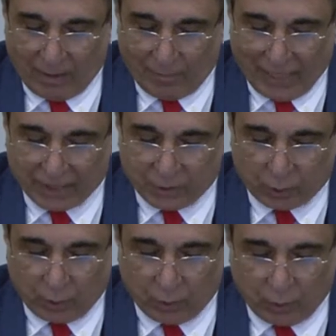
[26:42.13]
but
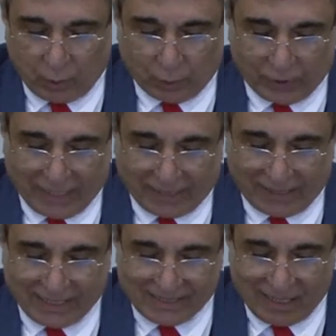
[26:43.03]
to conclude
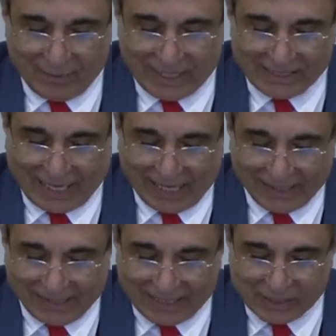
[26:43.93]
that Islam is
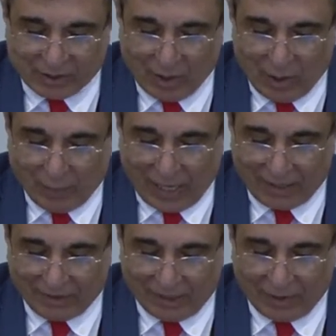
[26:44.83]
at least
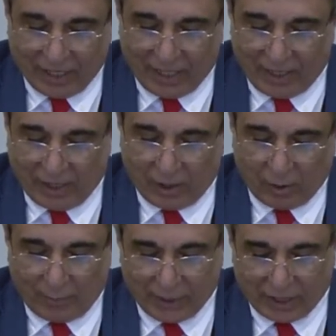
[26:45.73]
partly uh,
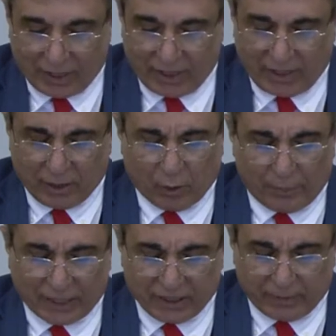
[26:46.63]

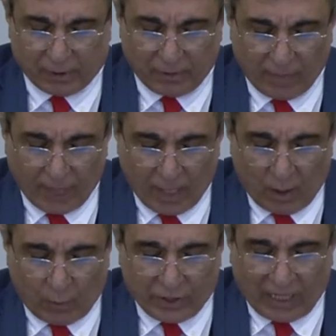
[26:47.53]
incompatible
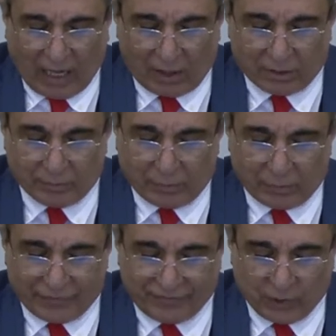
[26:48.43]
with our
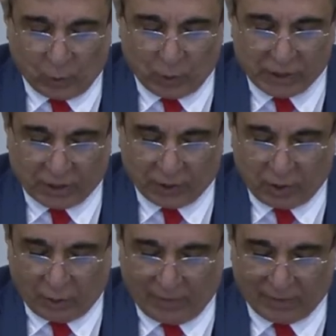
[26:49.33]
views on
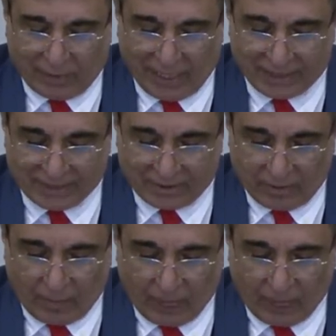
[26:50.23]
human rights.